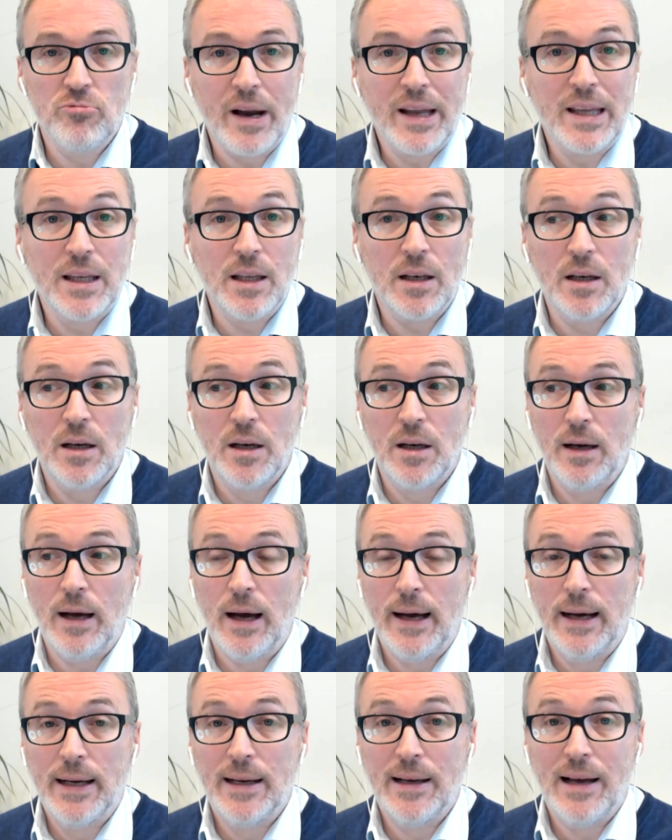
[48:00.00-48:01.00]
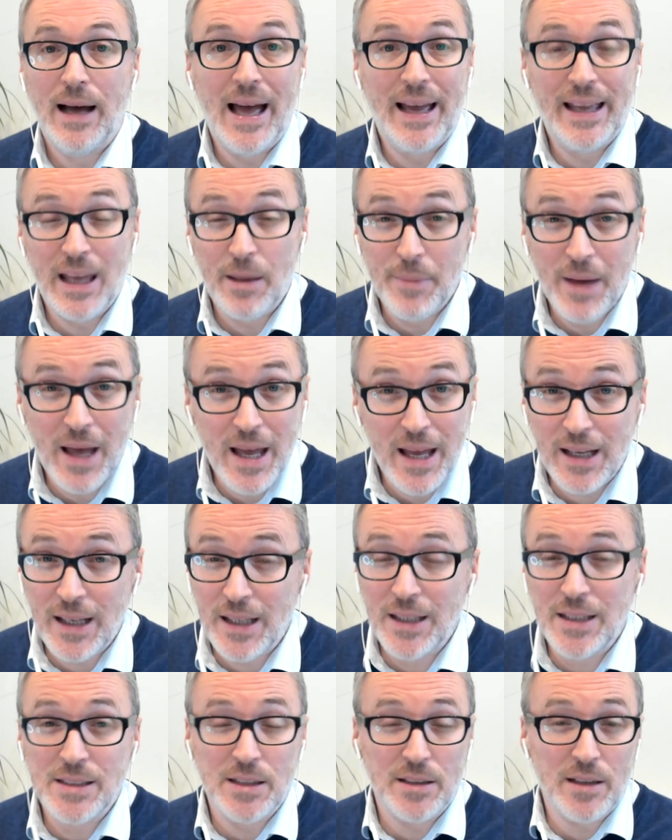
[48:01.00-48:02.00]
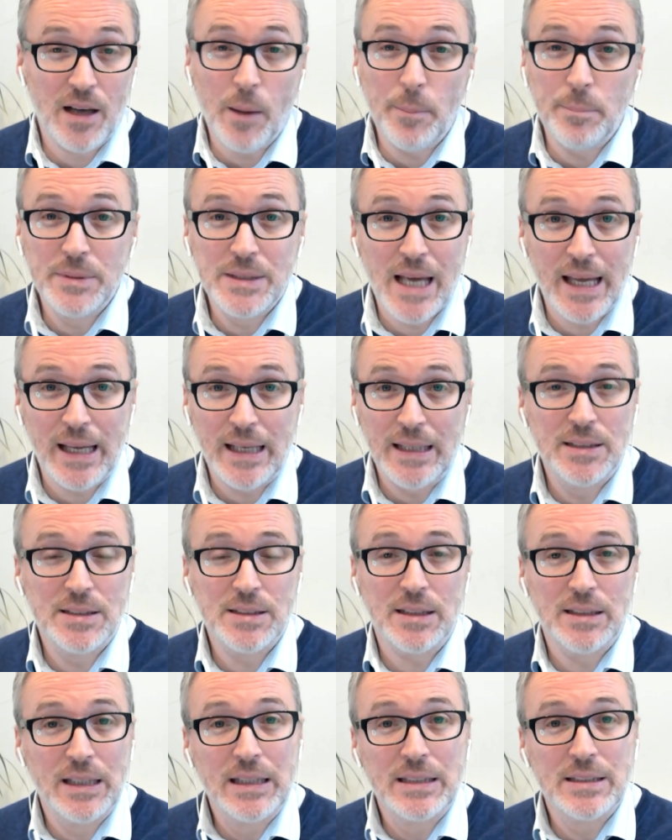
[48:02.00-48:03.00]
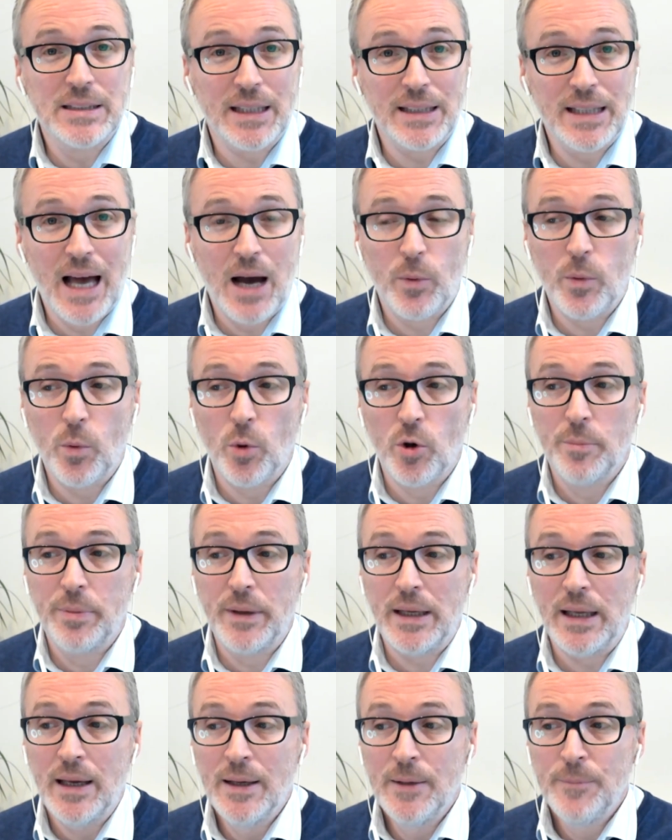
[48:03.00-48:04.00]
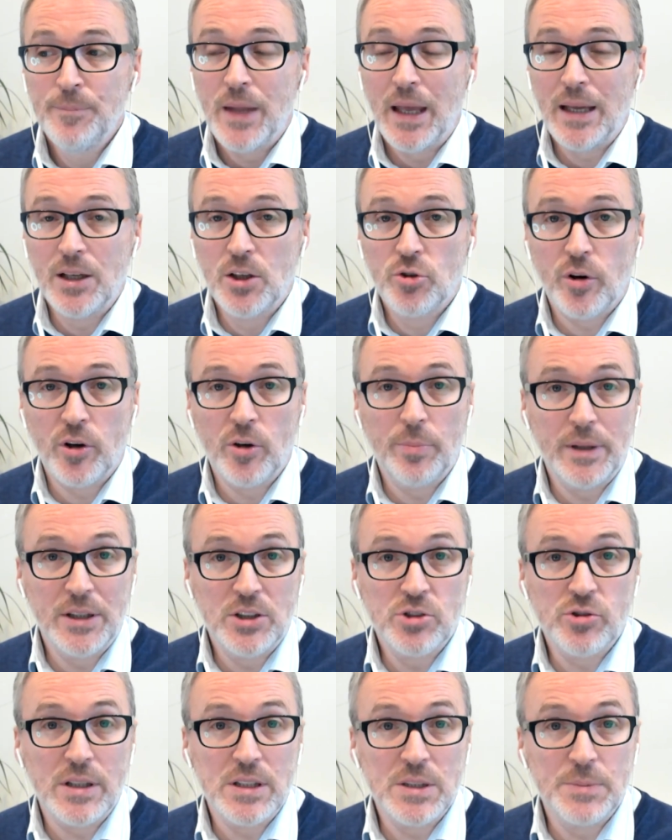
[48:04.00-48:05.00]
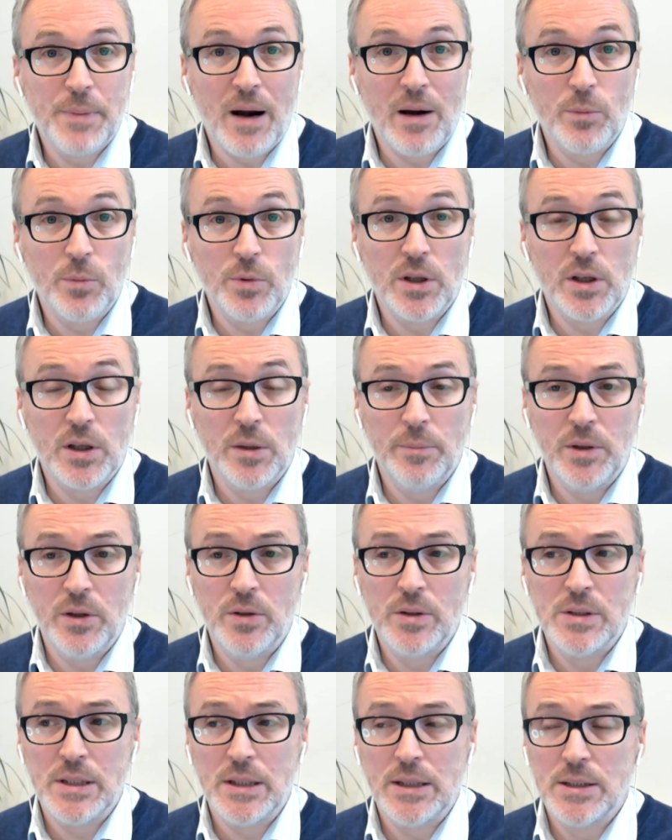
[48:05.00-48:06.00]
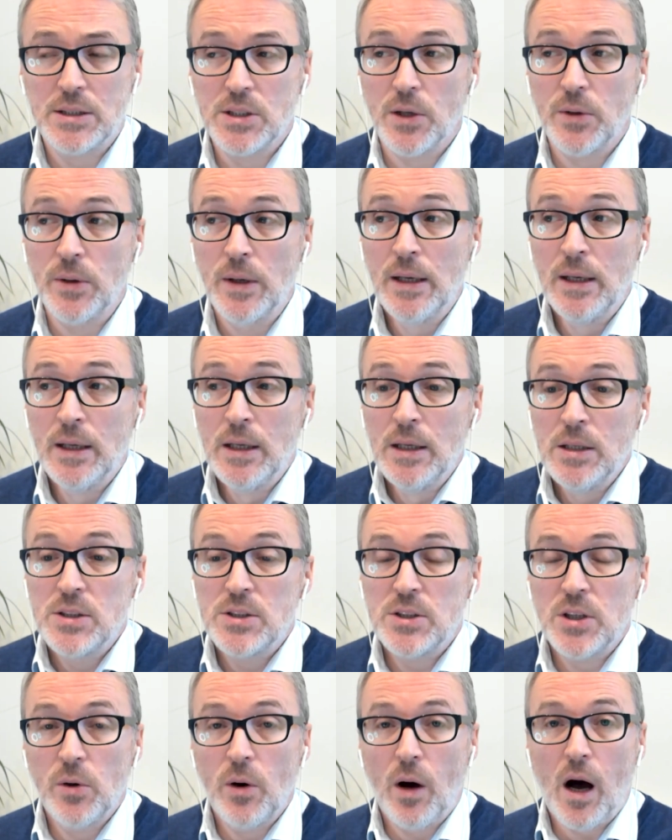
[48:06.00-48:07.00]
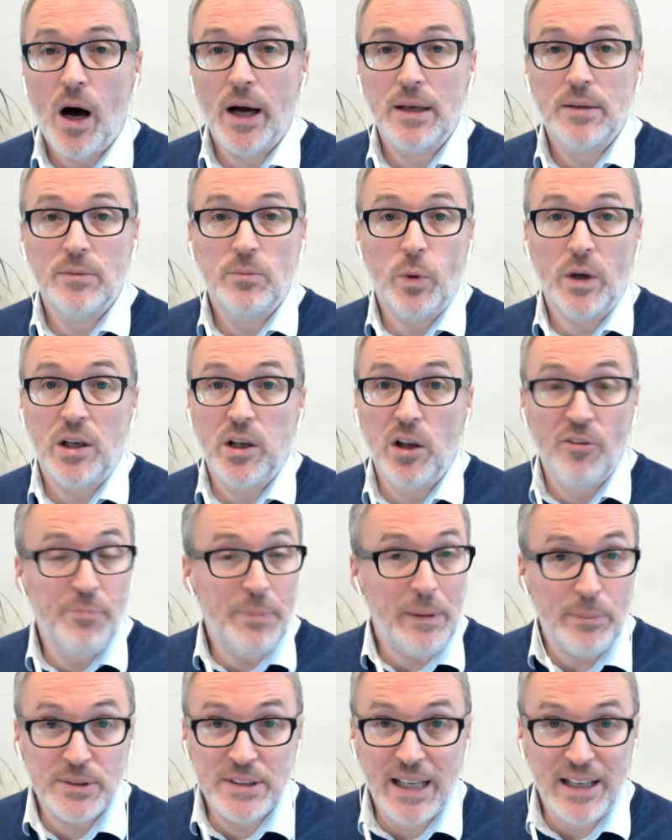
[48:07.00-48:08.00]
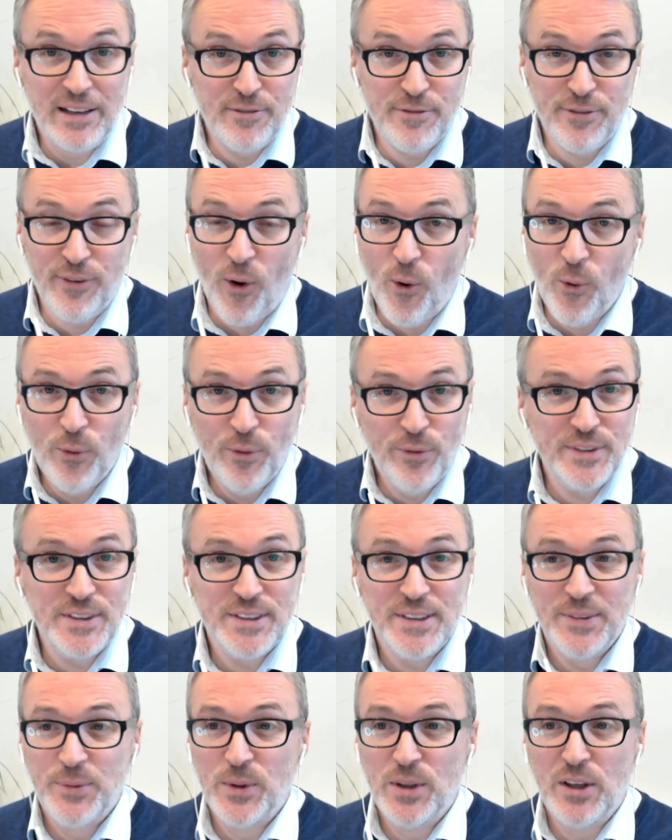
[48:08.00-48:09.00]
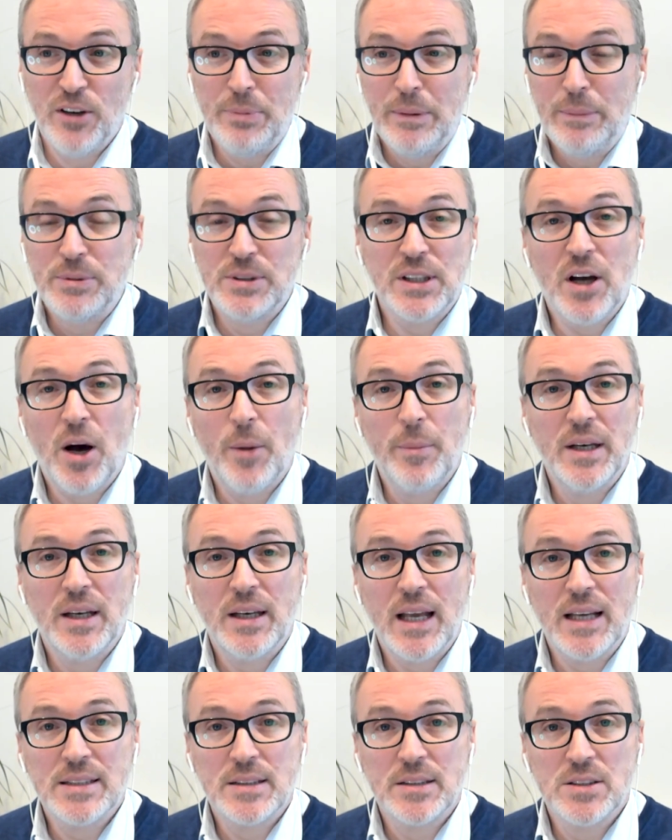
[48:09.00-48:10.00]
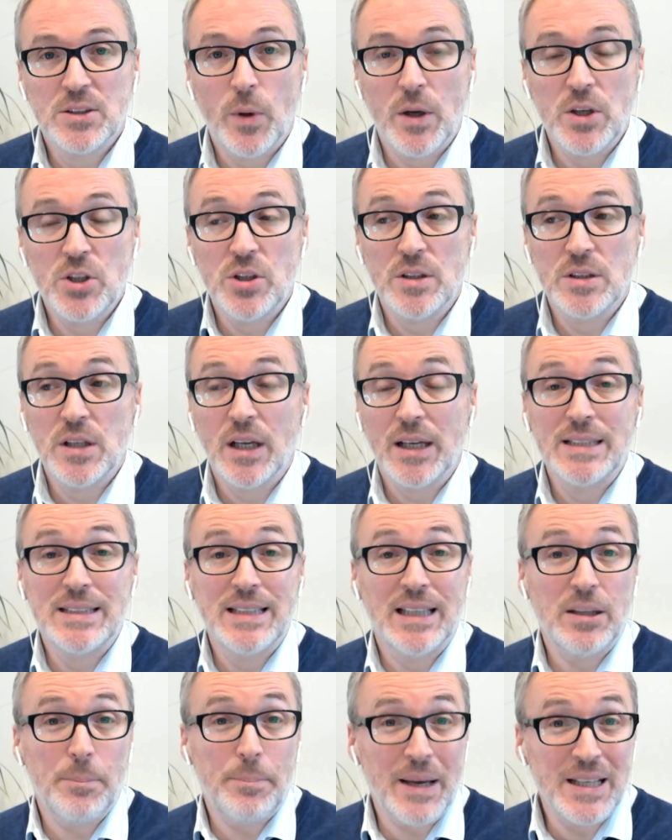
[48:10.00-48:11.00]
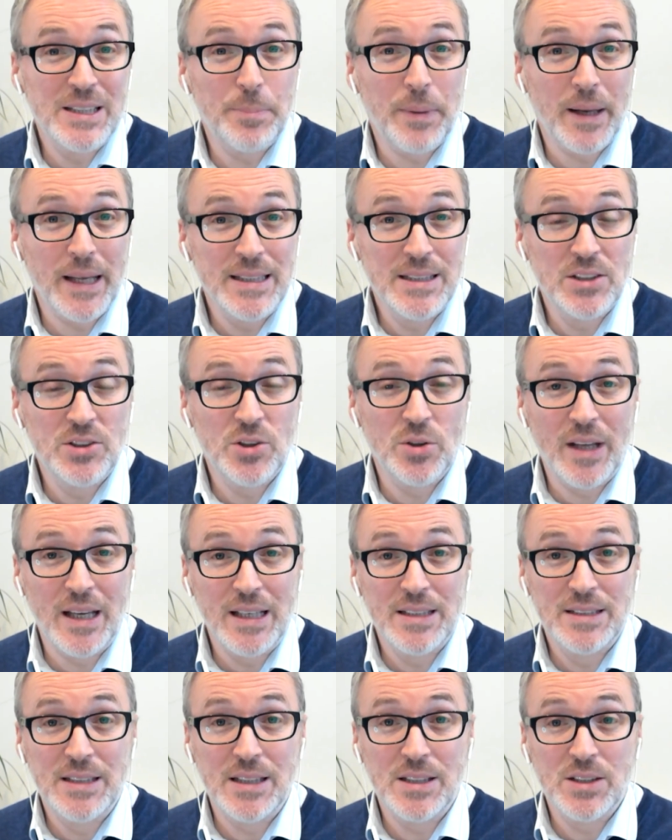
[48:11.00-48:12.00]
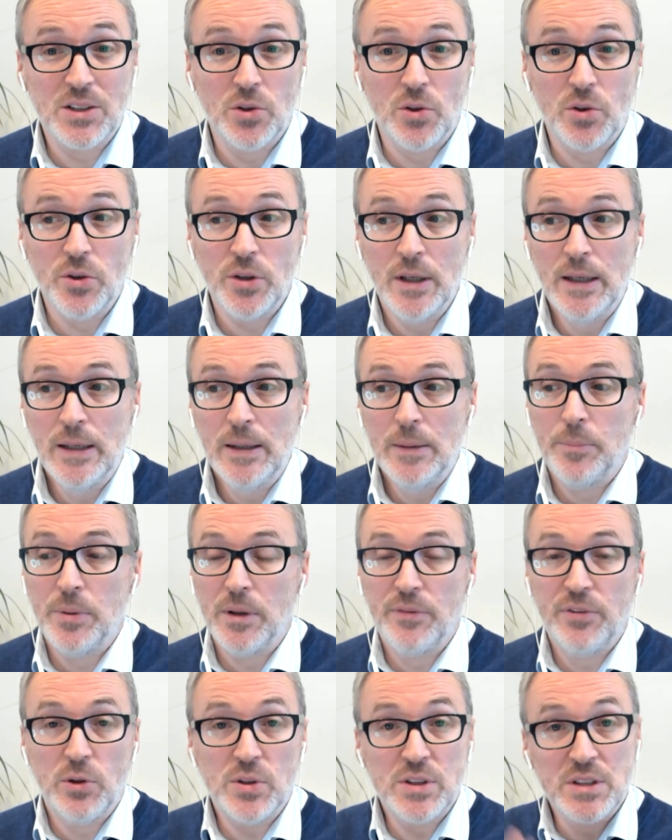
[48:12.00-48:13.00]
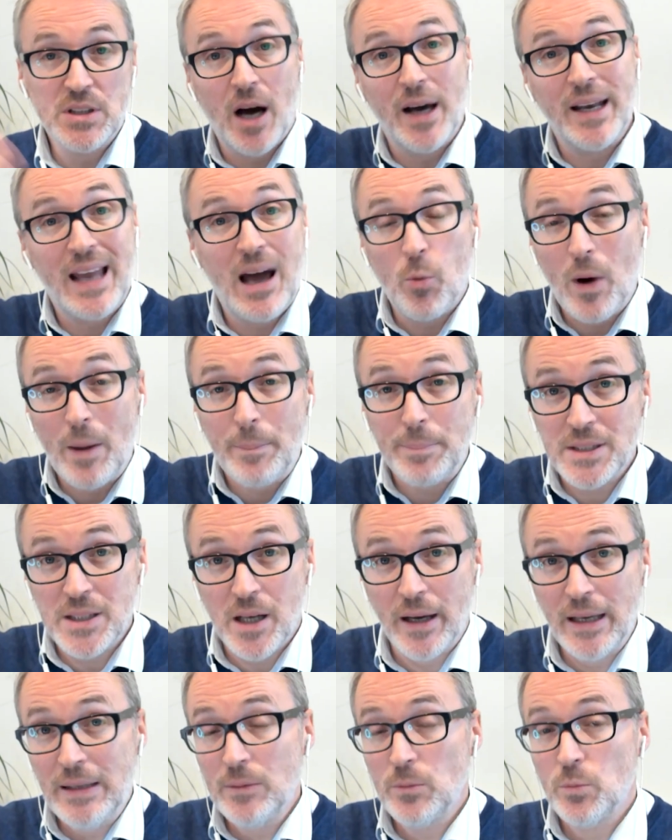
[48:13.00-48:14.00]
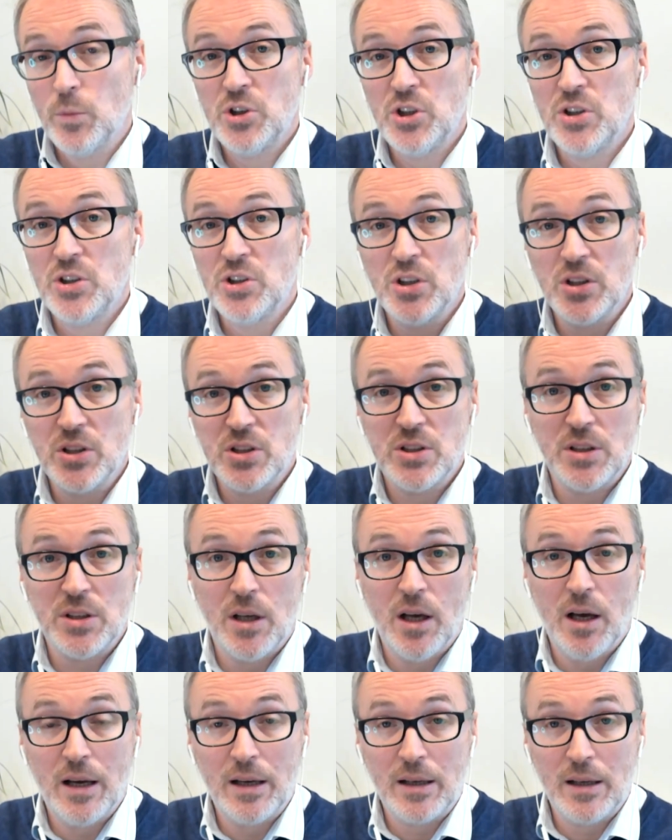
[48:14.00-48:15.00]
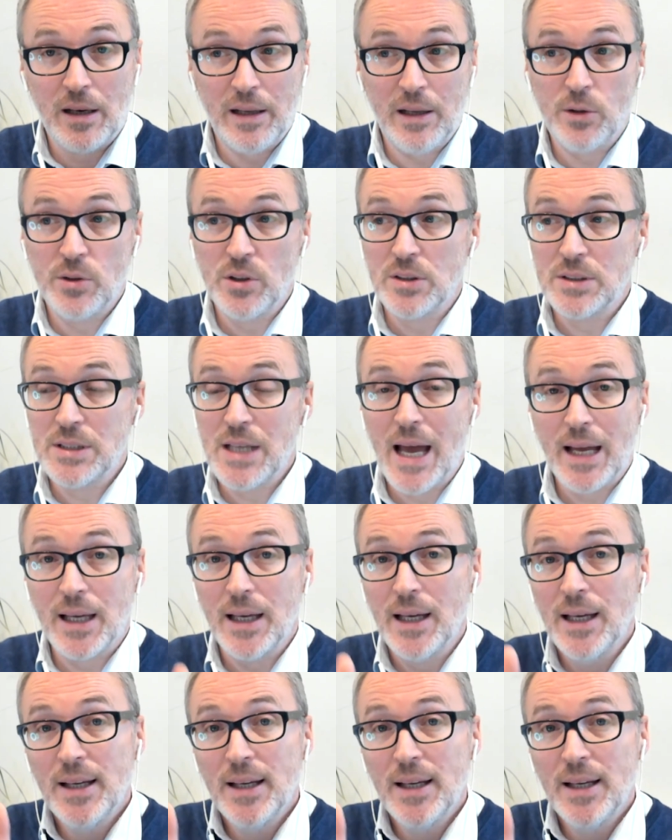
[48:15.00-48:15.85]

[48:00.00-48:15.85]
regular AMAs and updates and things like that. We want to be incredibly transparent with the community. So we'd love people to get involved. We'd love people to come in and ask us questions. Like I said, the best place to do that is Discord. But if you start at our website, which is just cleo.tech,